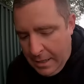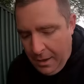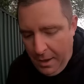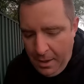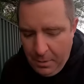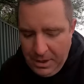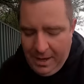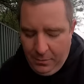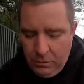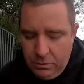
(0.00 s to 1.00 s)
Uh, but
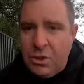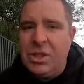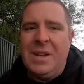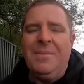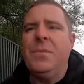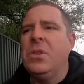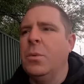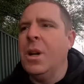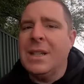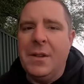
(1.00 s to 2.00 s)
yeah, we'll, we'll see.
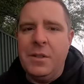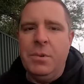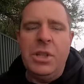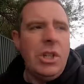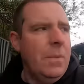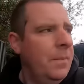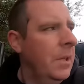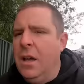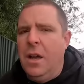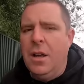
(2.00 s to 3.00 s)
So we'll get ourselves in position.
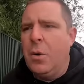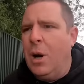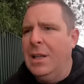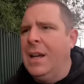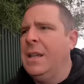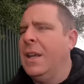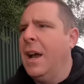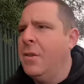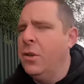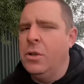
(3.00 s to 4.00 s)
Uh, quite like the
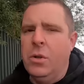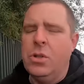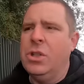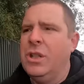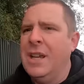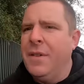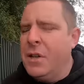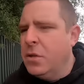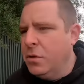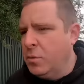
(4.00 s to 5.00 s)
guy who's on the auction today,
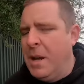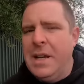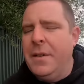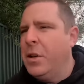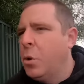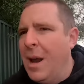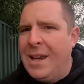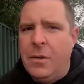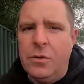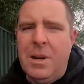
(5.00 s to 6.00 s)
very speedy, very
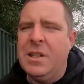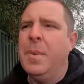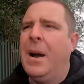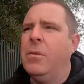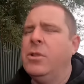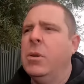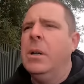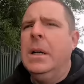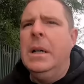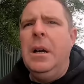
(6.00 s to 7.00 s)
quick, doesn't mess about. So
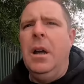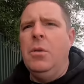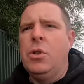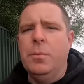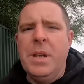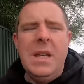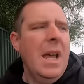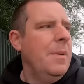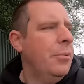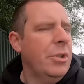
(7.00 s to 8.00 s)
uh, it should be
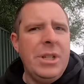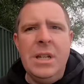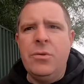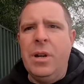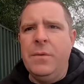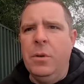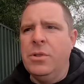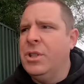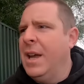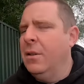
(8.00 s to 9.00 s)
a pretty
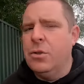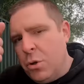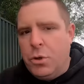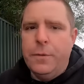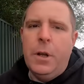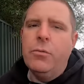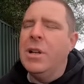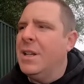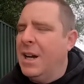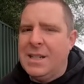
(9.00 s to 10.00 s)
straightforward sale. So it should flow
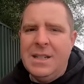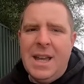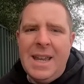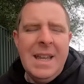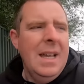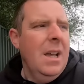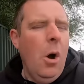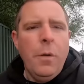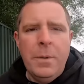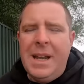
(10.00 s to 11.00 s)
really nice today.
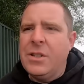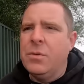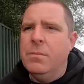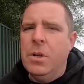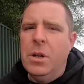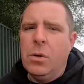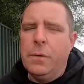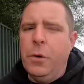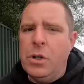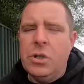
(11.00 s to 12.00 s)
Hopefully we can get some uh,
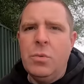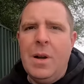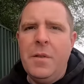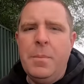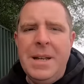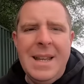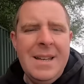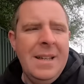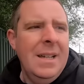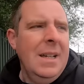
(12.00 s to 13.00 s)
good footage as well, the
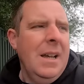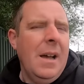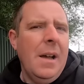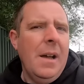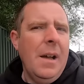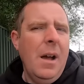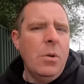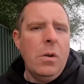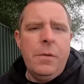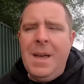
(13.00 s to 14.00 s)
bidding, uh, and
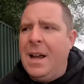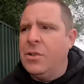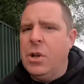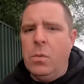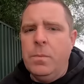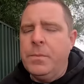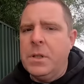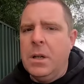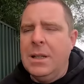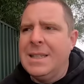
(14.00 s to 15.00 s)
we'll go from there. So
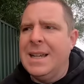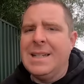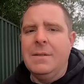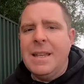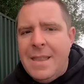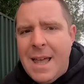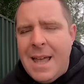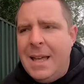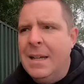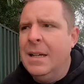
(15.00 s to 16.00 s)
uh, let's get ourselves in
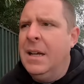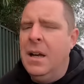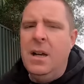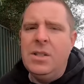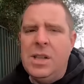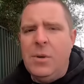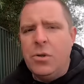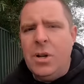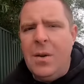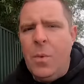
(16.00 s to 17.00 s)
there and see if we can
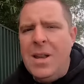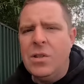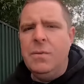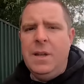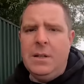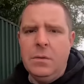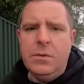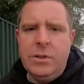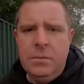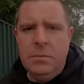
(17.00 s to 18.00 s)
try and win some
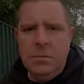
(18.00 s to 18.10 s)
vehicles.